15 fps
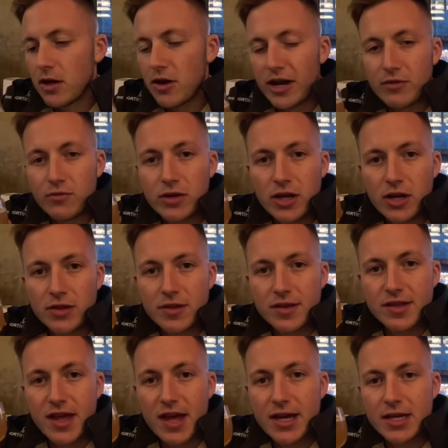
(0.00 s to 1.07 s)
All right, we got the
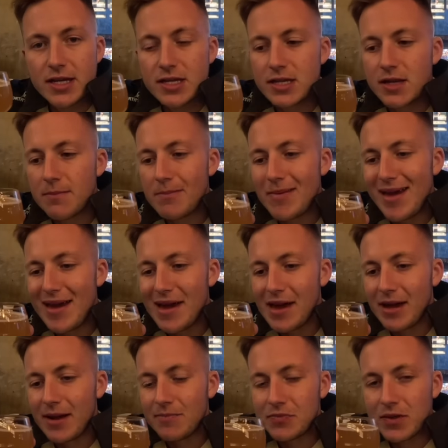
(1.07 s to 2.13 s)
second
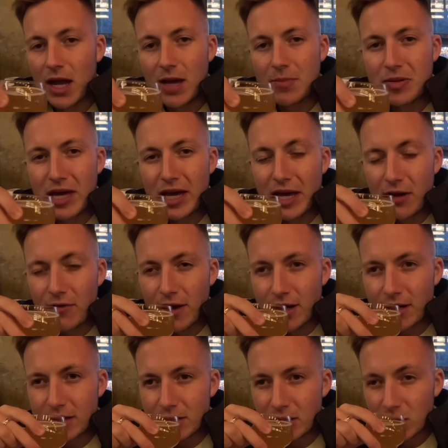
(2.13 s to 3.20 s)
beer, IPA, I
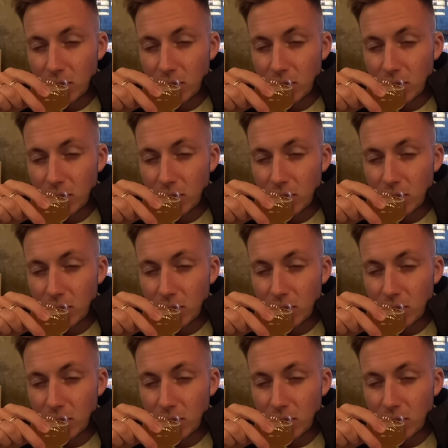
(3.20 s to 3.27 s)
reckon.